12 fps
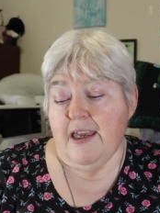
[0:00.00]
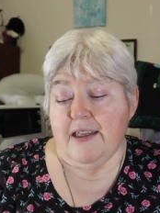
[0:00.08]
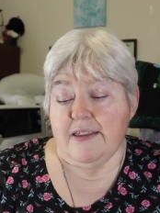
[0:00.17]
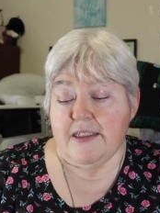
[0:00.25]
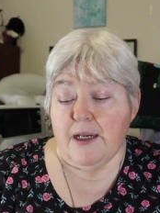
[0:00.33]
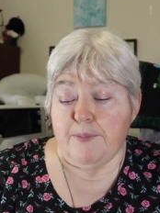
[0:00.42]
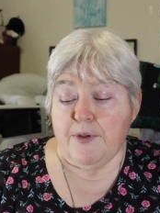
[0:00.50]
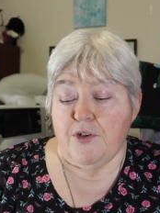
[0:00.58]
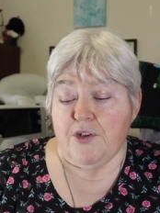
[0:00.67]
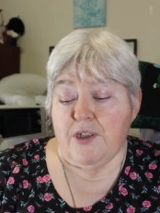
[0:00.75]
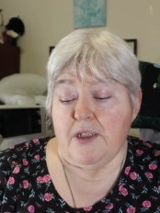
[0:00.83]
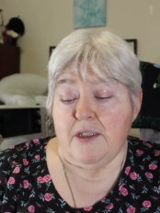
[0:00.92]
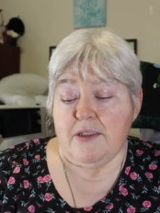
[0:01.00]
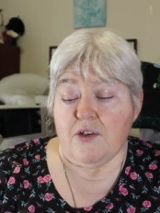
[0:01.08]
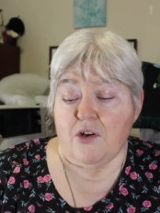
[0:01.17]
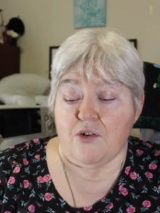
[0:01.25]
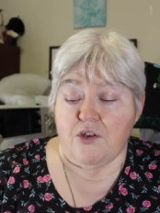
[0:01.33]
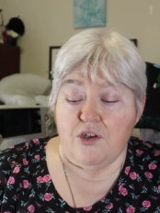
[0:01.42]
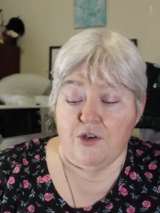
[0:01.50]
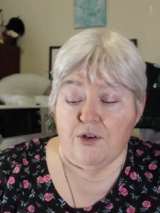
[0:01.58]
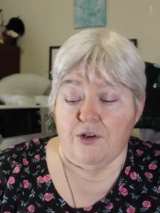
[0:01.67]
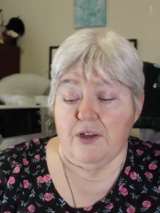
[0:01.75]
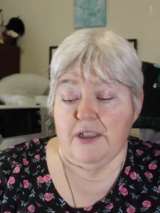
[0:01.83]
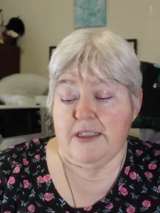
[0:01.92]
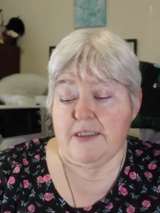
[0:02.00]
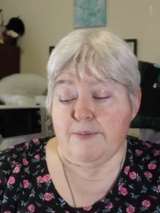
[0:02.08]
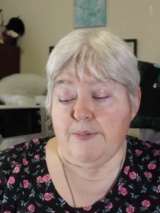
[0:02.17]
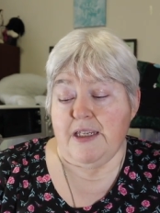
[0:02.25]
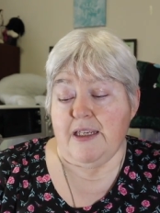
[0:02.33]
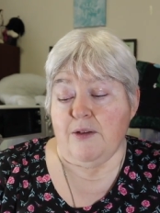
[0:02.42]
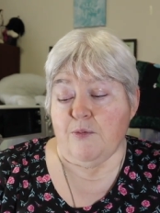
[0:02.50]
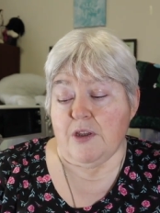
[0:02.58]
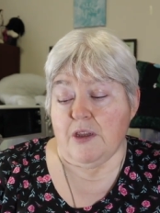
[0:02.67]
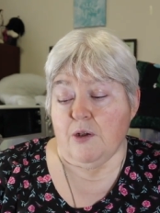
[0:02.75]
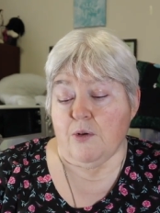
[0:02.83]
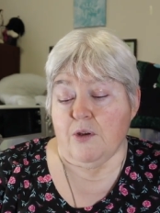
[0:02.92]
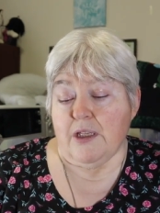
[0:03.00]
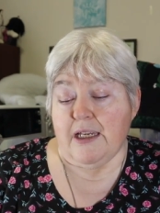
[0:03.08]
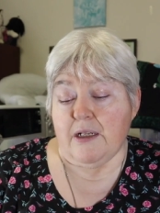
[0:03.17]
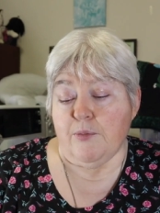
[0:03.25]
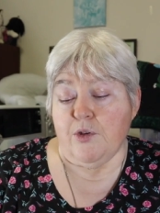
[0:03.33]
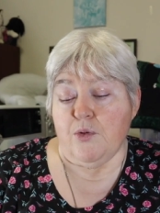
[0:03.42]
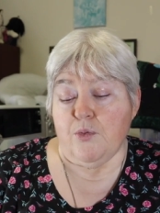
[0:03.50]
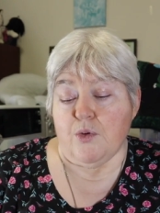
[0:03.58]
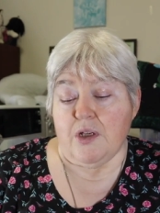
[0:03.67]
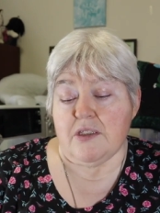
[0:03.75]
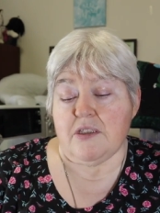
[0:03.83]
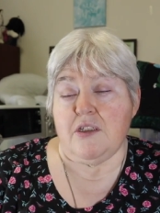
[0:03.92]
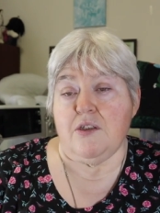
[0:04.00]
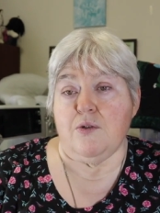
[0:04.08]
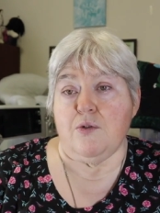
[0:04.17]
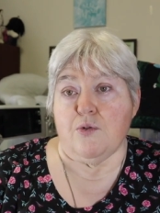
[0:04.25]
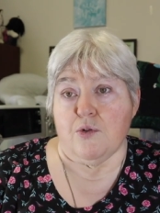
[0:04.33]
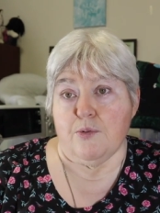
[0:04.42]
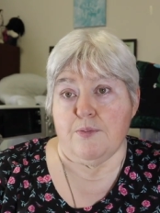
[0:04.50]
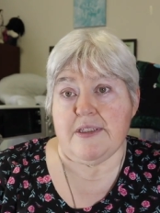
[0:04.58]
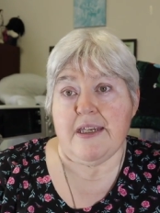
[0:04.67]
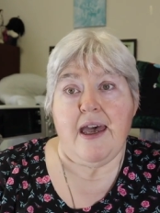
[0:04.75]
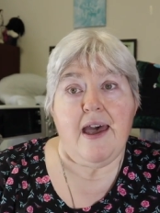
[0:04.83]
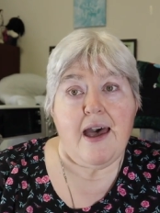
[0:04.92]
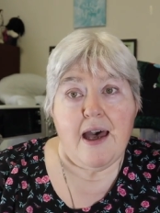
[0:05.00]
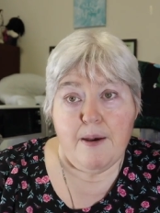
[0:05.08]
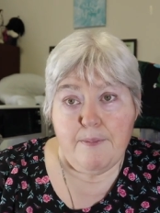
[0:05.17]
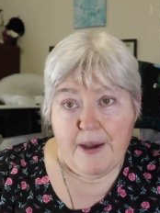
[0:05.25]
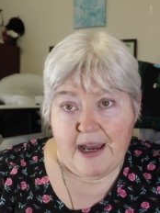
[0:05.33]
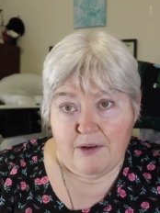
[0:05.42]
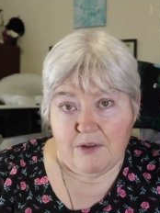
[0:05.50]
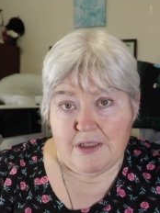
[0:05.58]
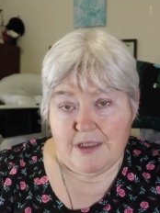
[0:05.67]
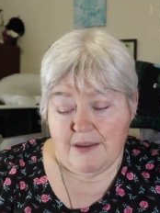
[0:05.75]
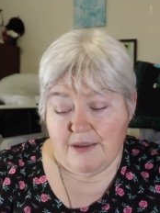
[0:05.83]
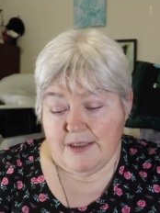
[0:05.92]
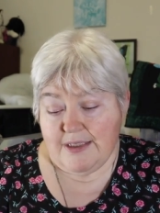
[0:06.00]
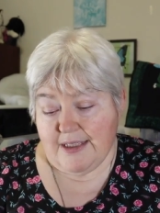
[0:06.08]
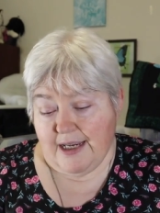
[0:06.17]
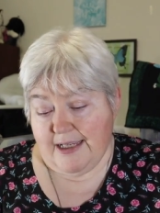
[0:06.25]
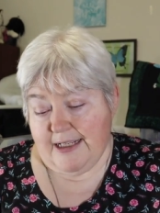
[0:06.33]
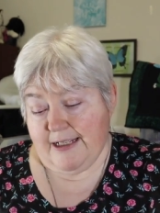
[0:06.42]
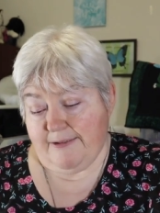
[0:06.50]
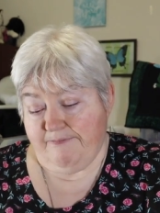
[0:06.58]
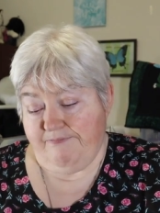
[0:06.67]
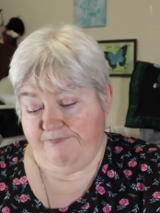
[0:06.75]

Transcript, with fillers: and deputies are currently speaking with local animal rescue groups about the sighting.